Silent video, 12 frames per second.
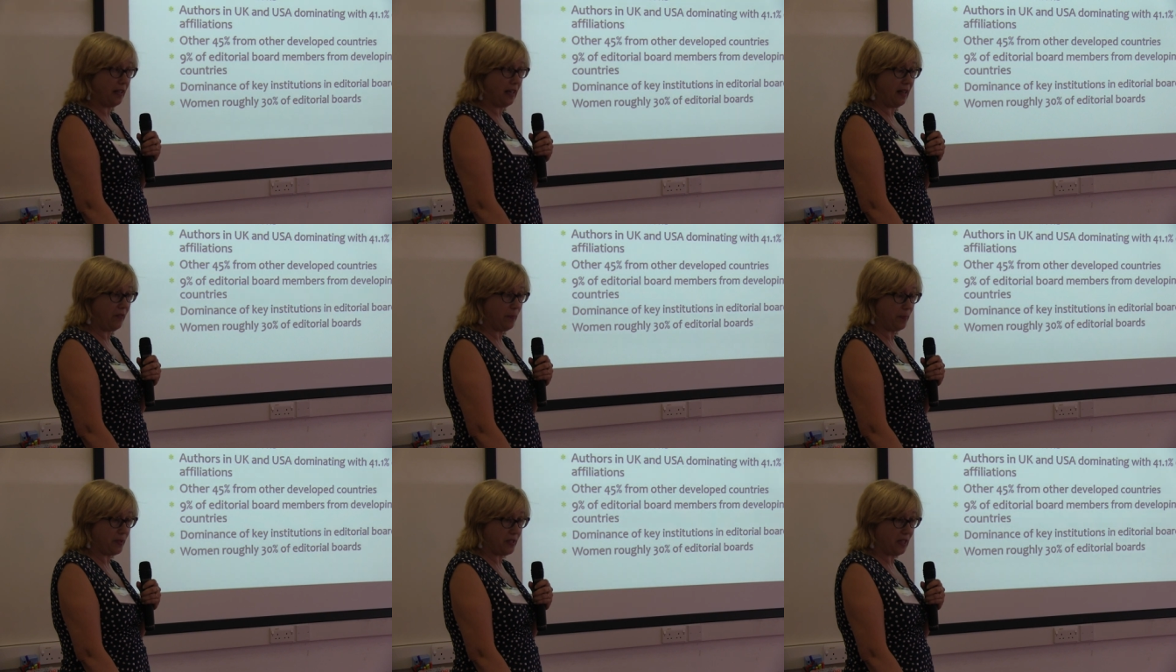eleven
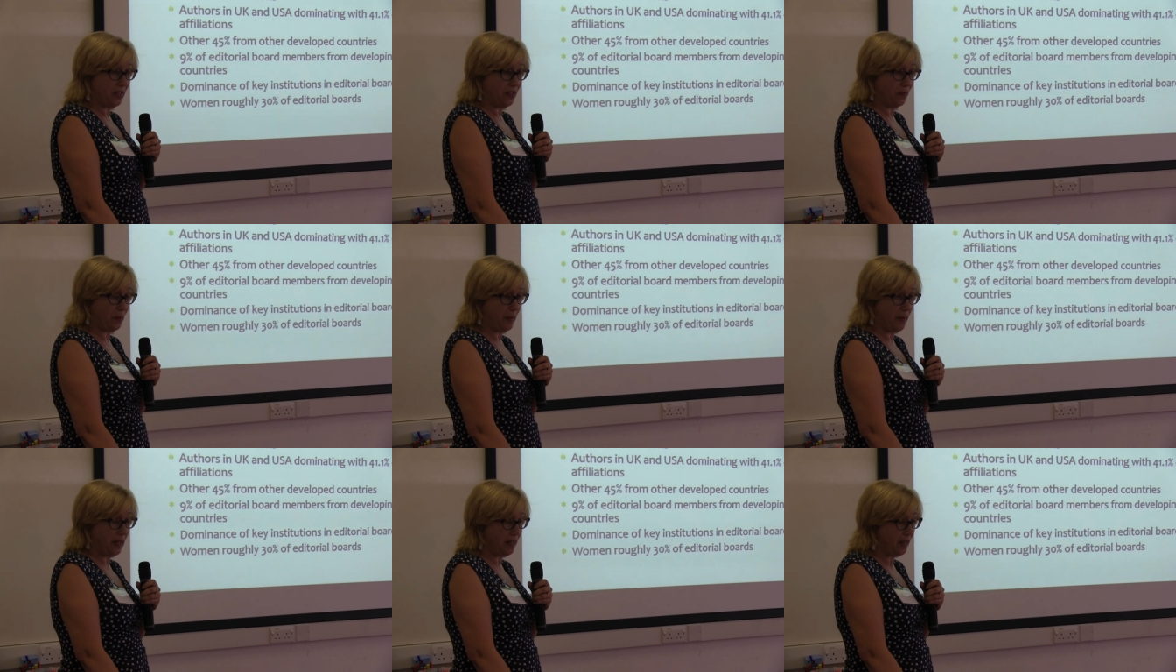percent
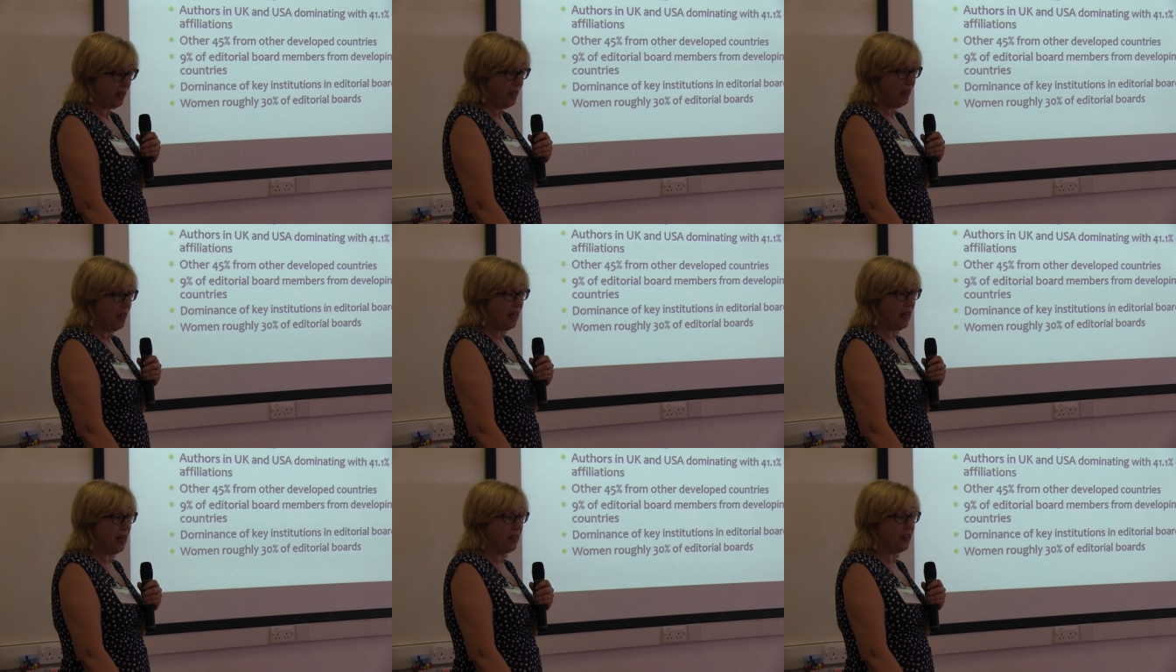women,
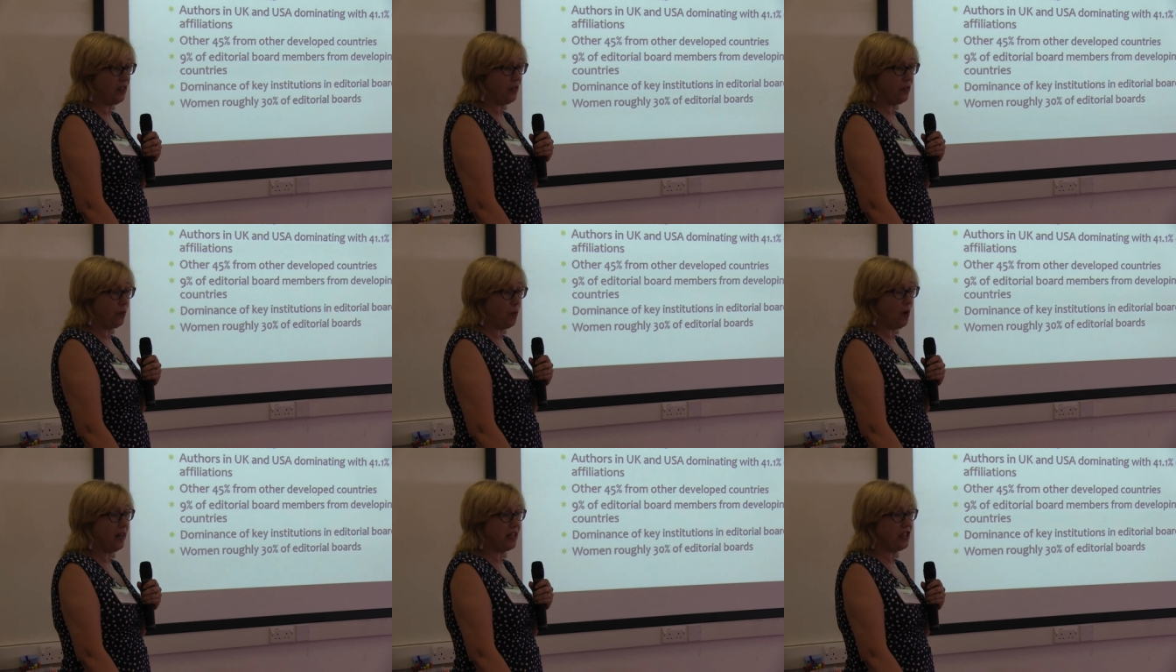and
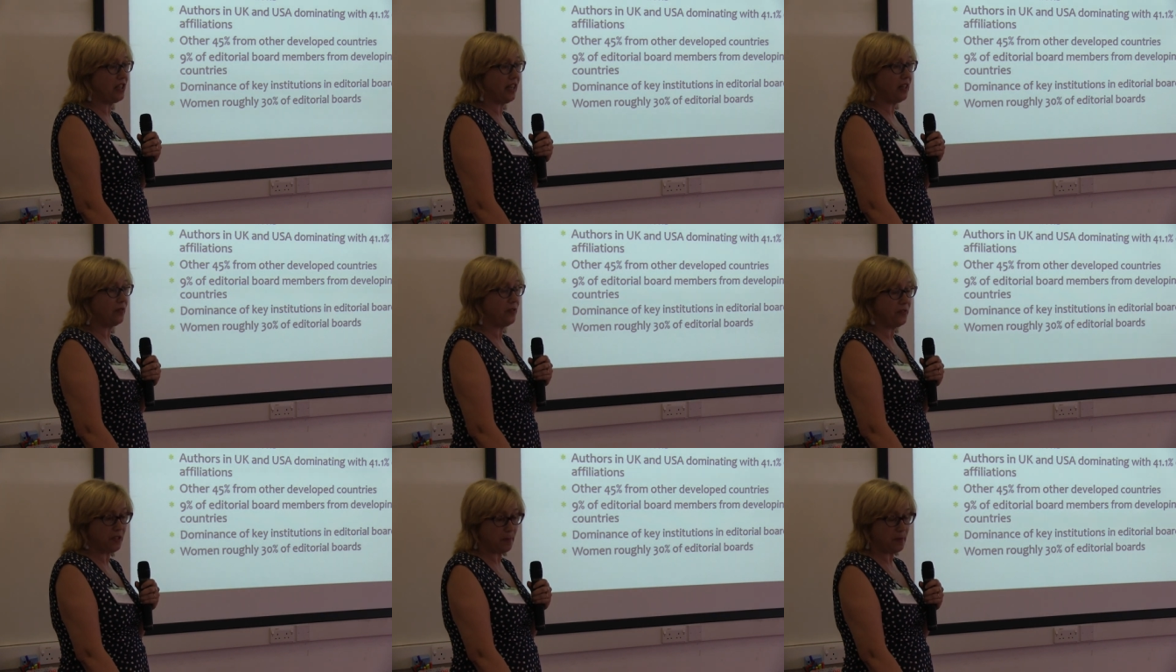one actually had
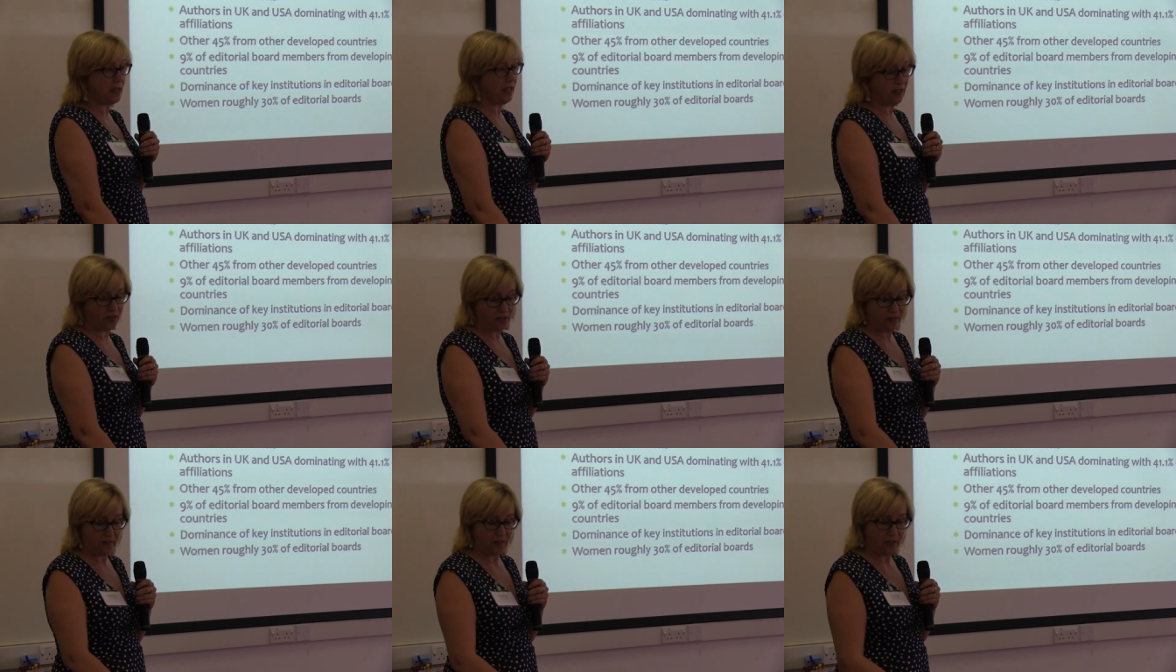fifty percent,
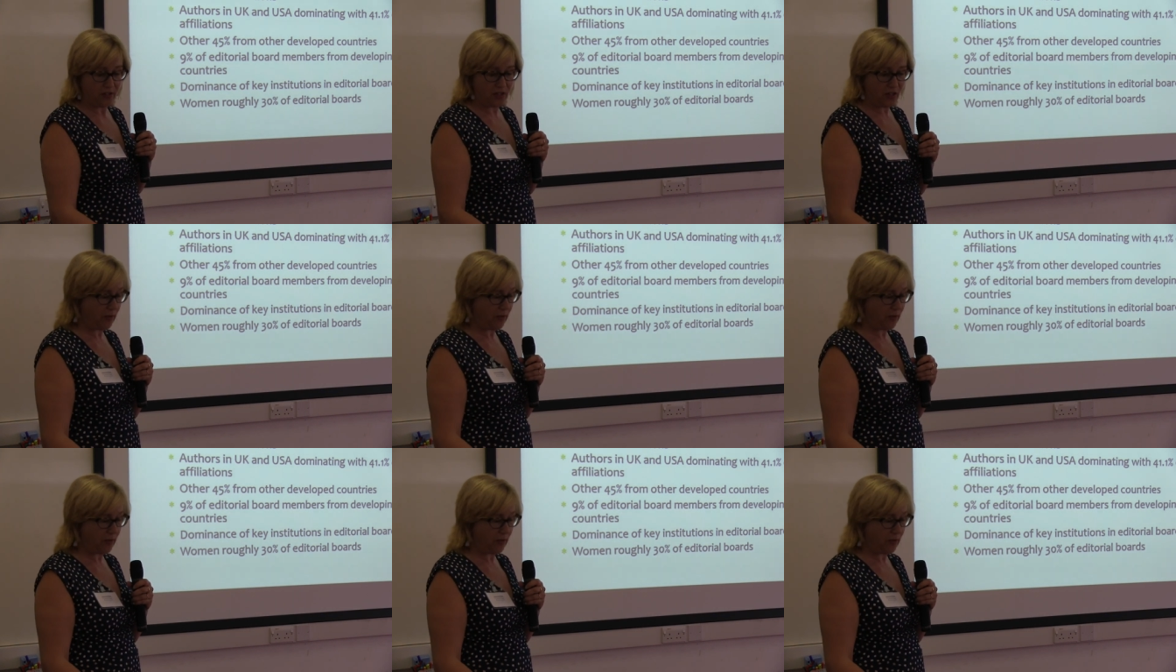so